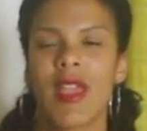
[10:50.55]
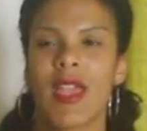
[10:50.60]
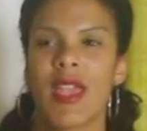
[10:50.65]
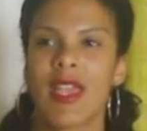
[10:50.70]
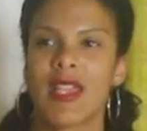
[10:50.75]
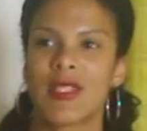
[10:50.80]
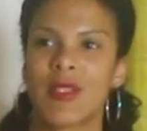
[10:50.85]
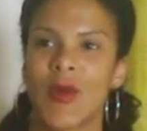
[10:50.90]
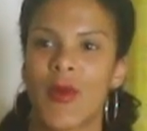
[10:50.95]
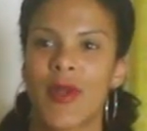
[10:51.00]

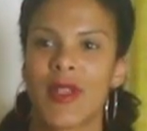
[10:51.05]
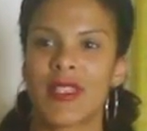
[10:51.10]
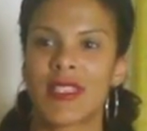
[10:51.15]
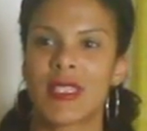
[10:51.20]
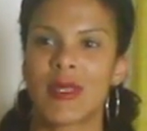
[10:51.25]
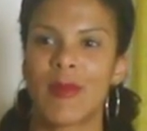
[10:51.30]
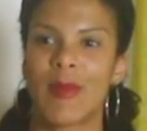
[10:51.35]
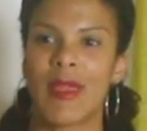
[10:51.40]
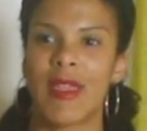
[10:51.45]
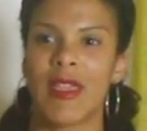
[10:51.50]
is going
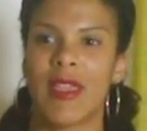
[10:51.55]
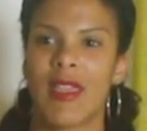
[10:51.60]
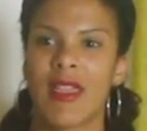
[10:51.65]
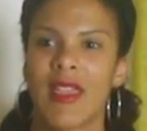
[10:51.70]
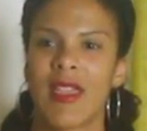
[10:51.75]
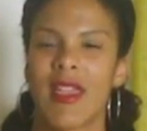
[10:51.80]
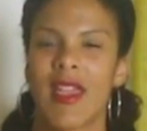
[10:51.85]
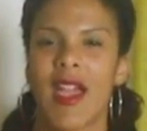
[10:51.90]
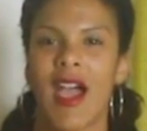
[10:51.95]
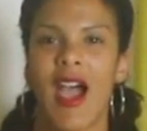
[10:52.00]
to
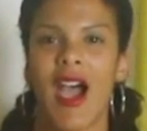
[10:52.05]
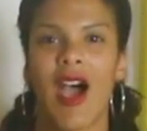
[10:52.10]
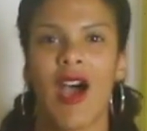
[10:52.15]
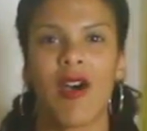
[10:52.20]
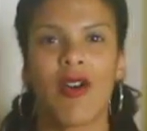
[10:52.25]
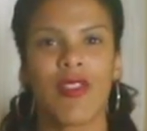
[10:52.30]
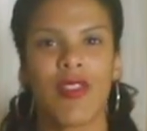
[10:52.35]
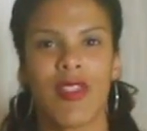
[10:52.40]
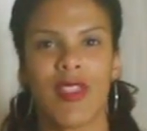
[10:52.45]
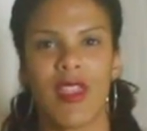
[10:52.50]
be
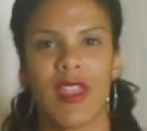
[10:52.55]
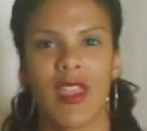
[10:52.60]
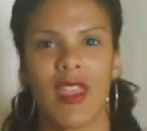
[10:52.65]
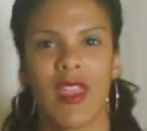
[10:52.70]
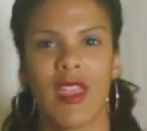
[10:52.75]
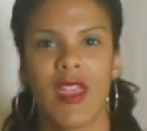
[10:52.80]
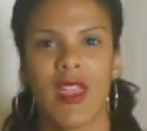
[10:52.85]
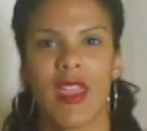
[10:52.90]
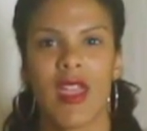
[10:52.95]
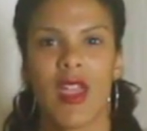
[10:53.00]
healthy,
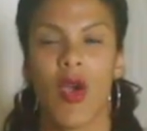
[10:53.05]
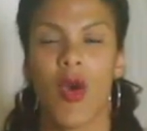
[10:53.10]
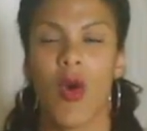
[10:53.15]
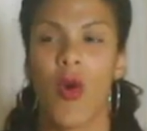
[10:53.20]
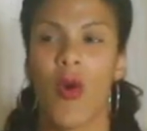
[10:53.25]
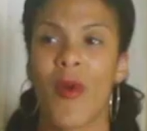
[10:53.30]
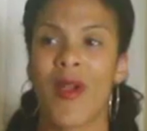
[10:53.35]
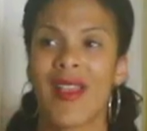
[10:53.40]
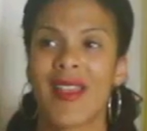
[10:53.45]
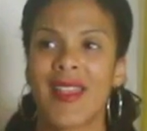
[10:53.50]

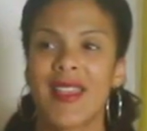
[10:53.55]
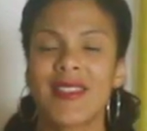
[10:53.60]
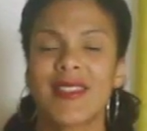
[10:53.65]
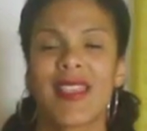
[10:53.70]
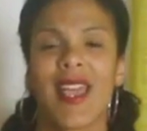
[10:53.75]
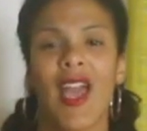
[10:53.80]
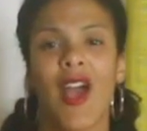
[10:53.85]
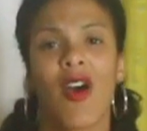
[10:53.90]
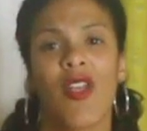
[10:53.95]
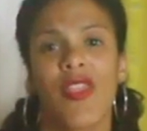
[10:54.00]
or at least
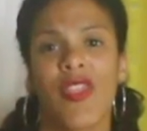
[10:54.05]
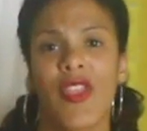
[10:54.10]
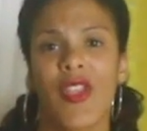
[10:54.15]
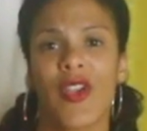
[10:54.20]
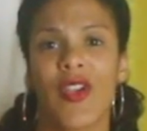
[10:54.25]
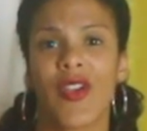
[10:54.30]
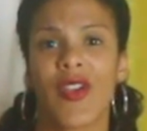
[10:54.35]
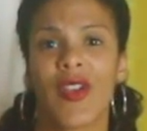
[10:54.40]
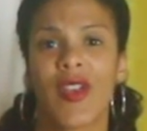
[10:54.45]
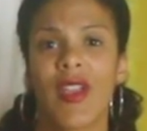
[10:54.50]

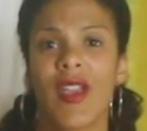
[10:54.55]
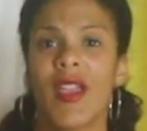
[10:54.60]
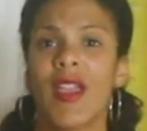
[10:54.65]
healthier.